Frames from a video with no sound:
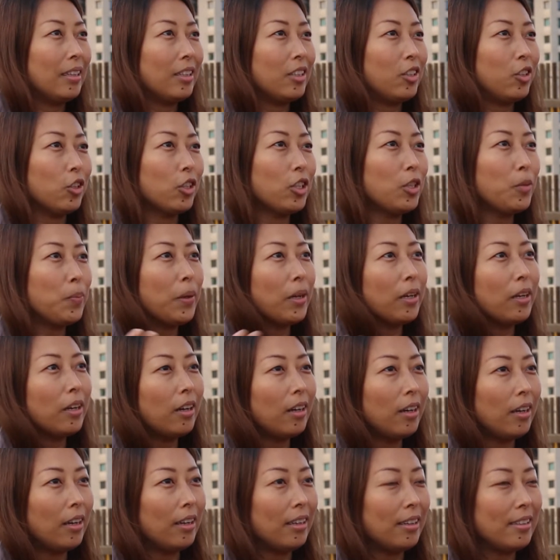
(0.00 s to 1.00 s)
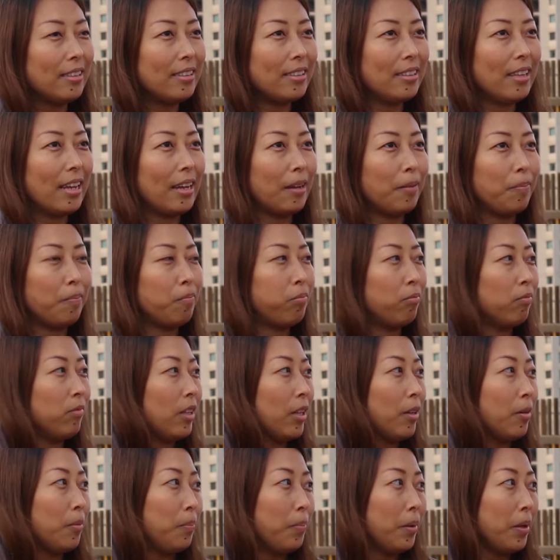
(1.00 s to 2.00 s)
Just because they've
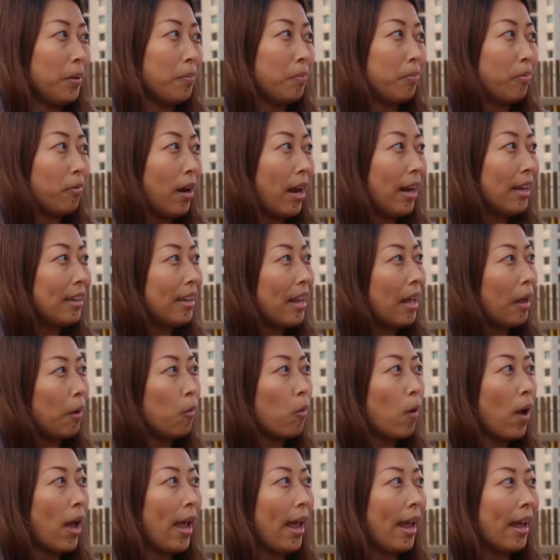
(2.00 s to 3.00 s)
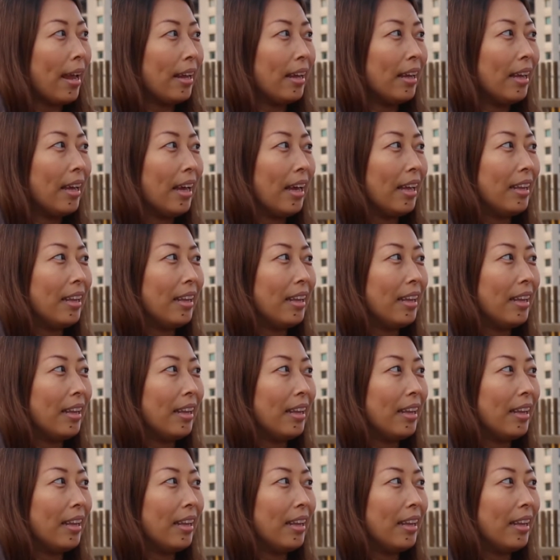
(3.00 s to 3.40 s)
been bred that way,